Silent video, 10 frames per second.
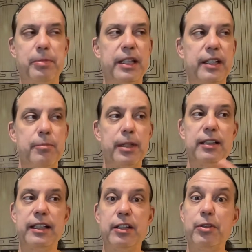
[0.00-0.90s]
be the
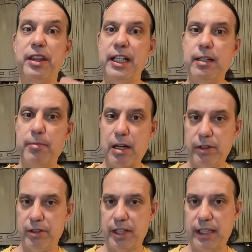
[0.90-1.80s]
ability to think about
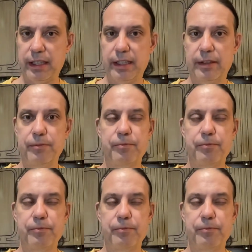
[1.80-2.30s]
your thinking.